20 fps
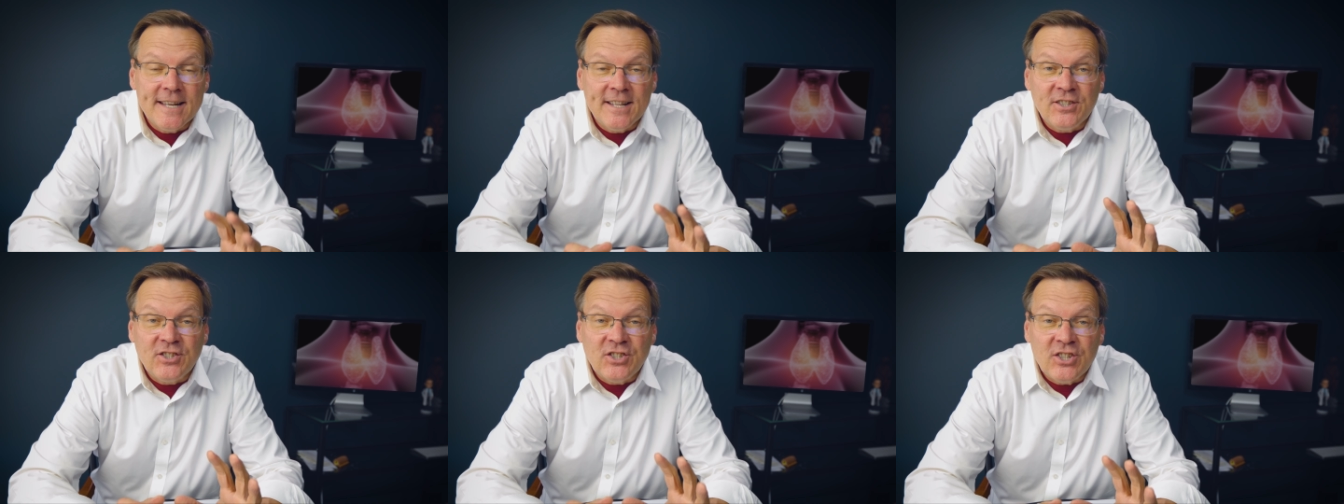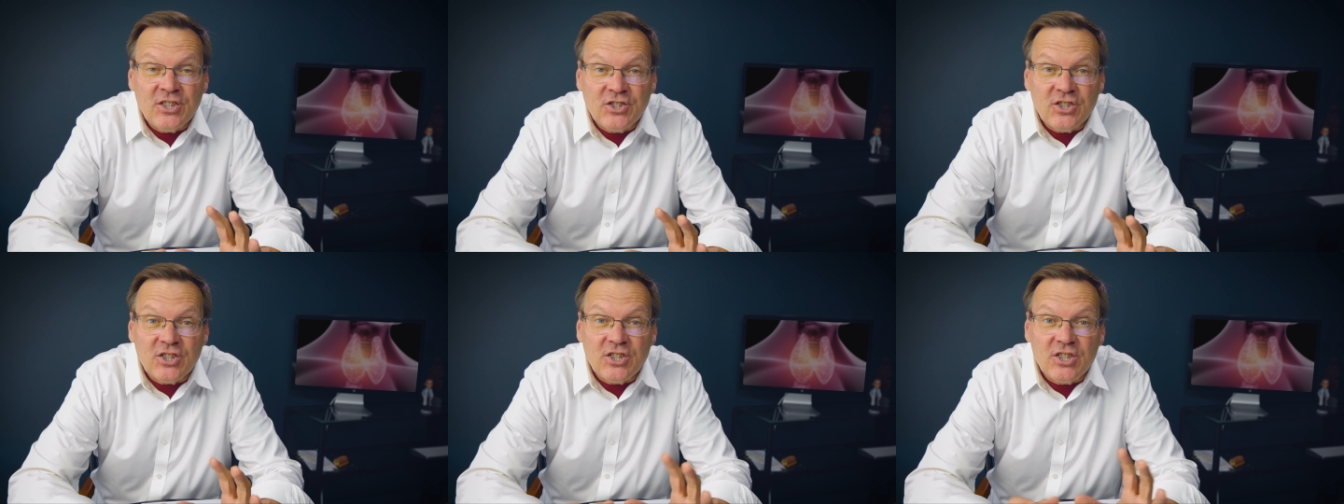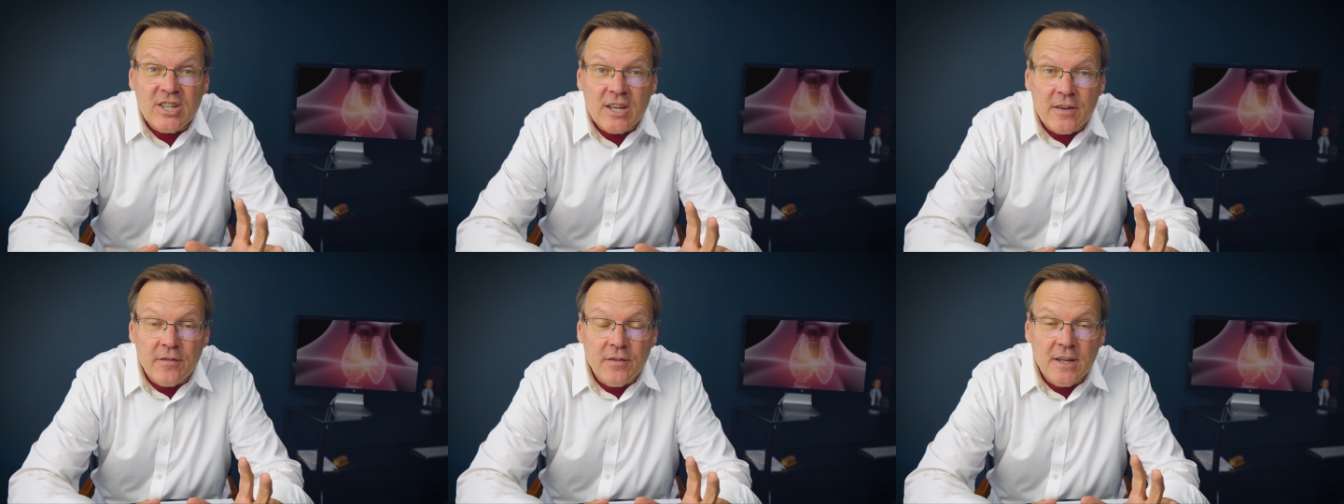
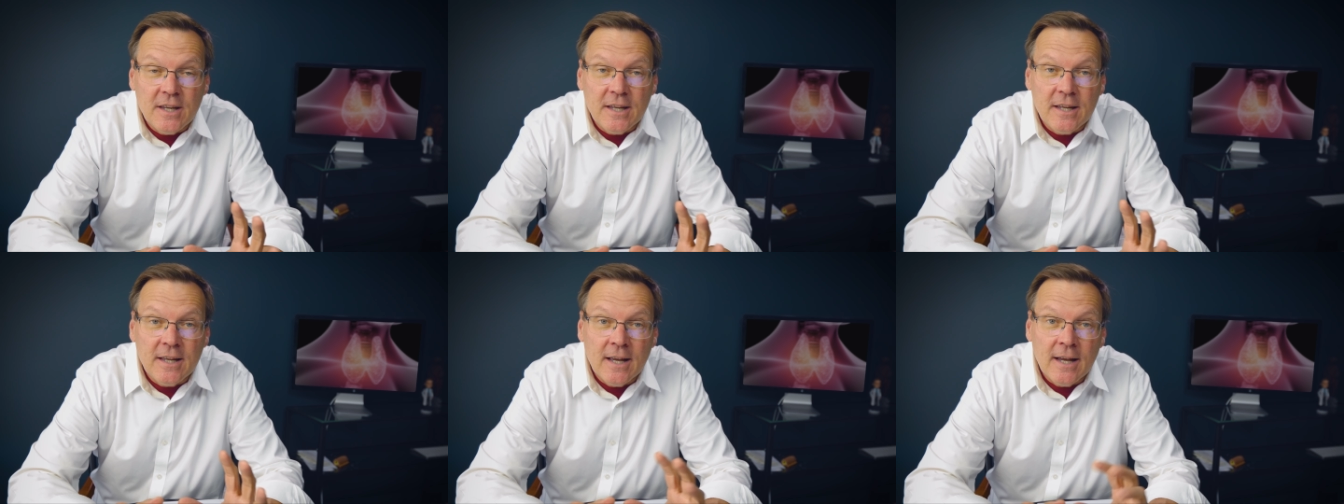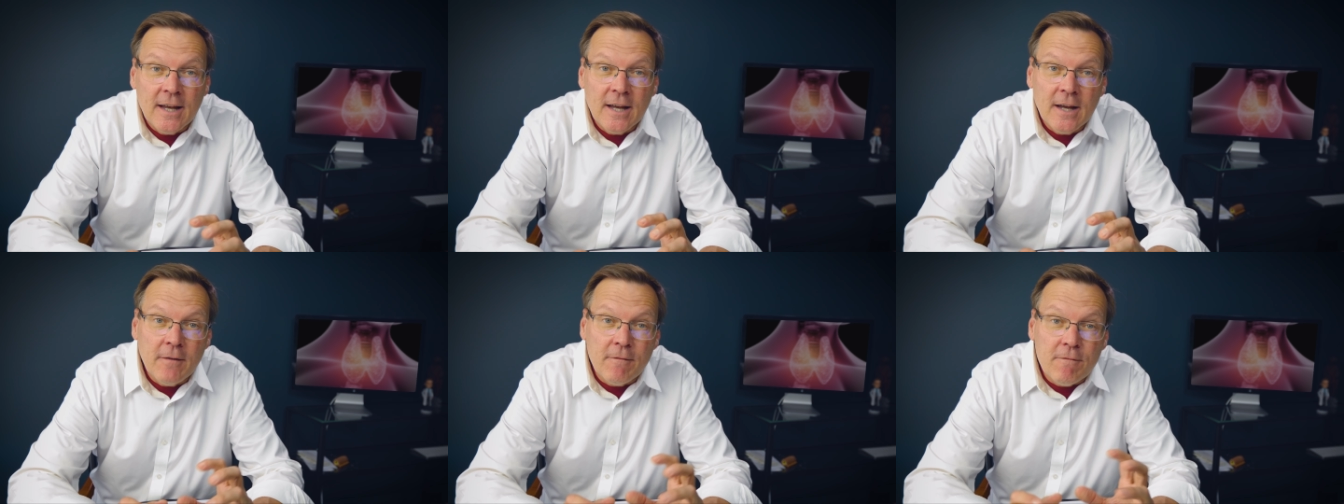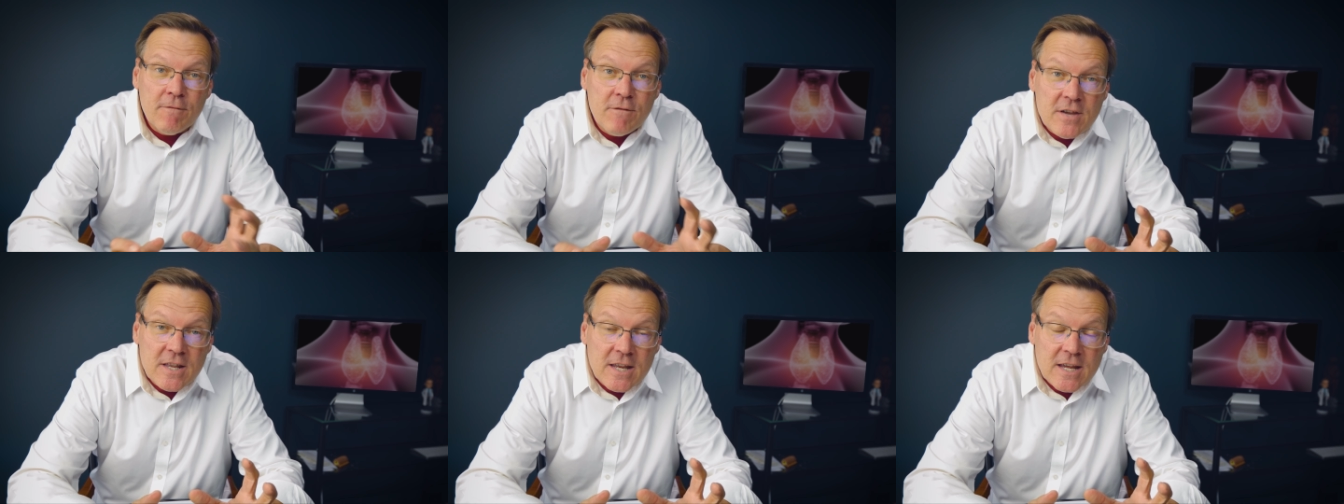insensitivity
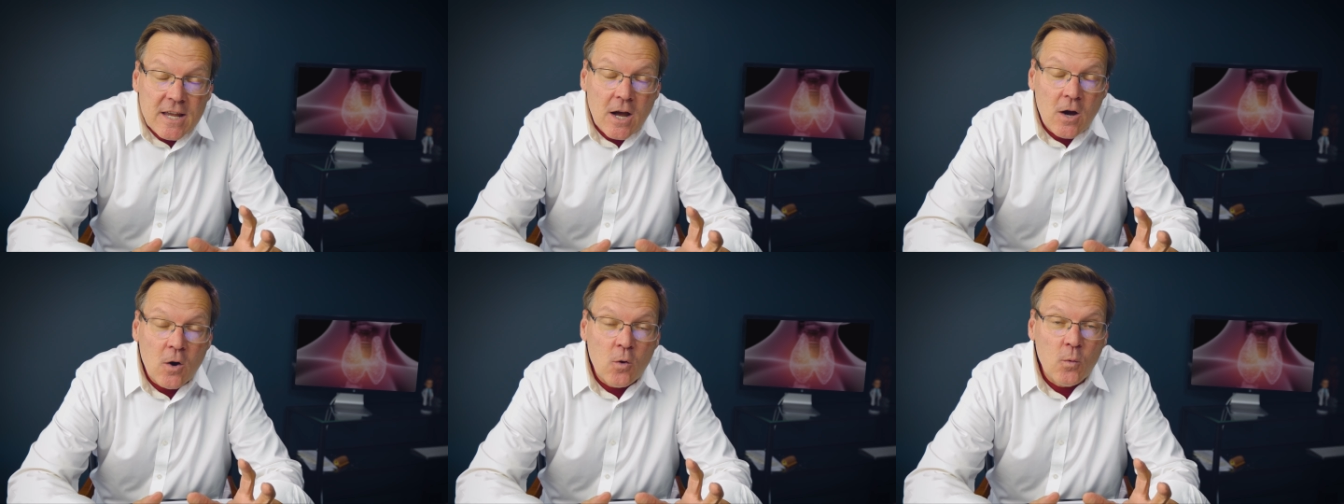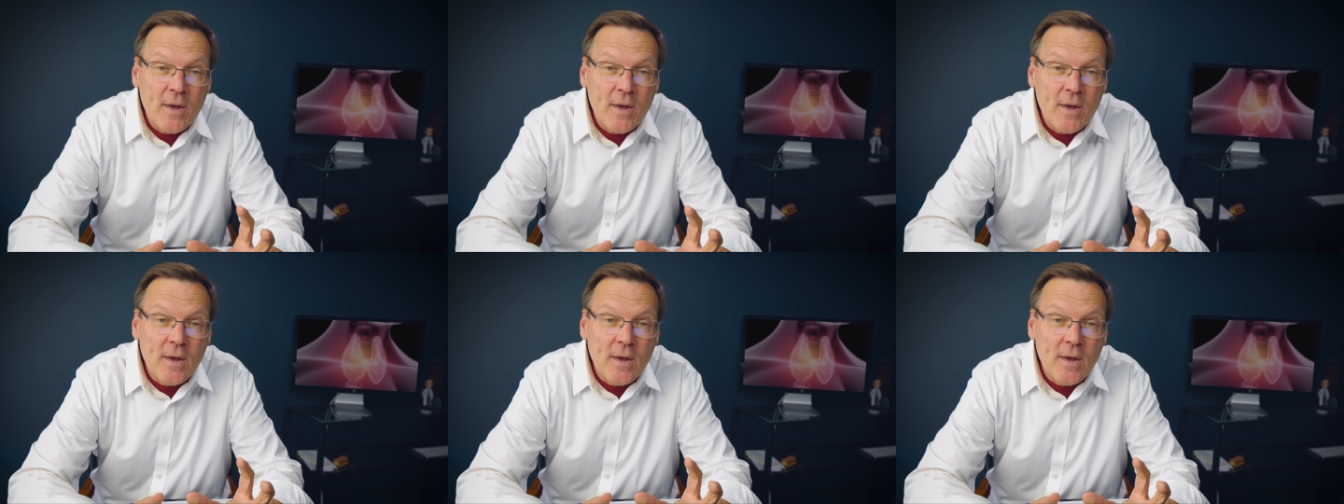video.